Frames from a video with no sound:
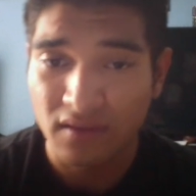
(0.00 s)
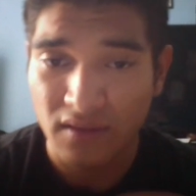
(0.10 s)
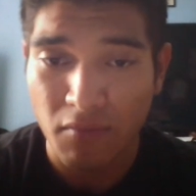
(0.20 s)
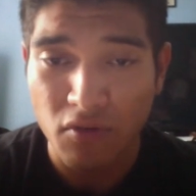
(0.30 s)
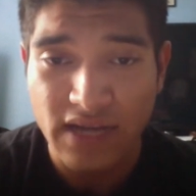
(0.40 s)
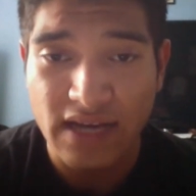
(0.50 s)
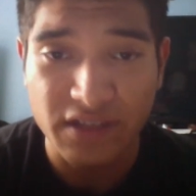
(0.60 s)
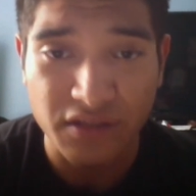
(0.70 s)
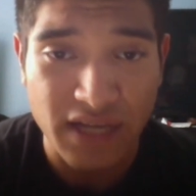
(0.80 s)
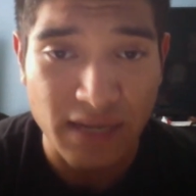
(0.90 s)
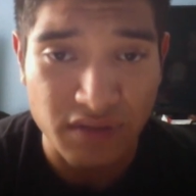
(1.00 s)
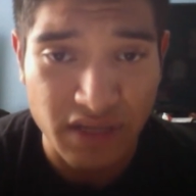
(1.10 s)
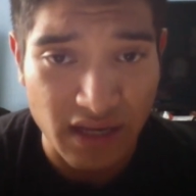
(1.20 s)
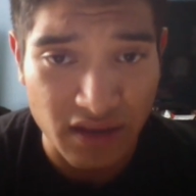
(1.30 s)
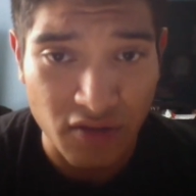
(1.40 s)
The most ideal time to
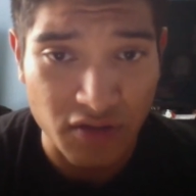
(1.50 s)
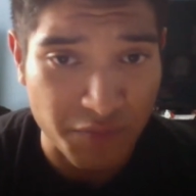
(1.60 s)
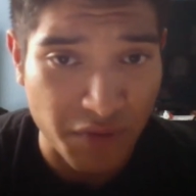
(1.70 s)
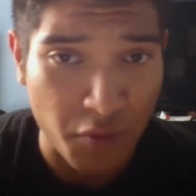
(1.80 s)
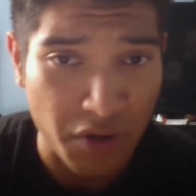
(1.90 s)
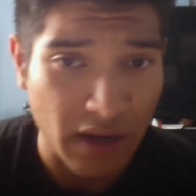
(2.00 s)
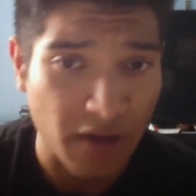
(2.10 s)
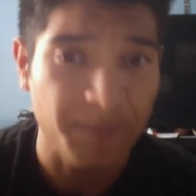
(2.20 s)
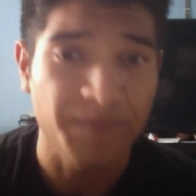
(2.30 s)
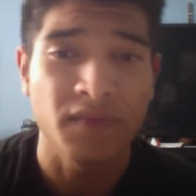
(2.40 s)
take it though is pre-workout.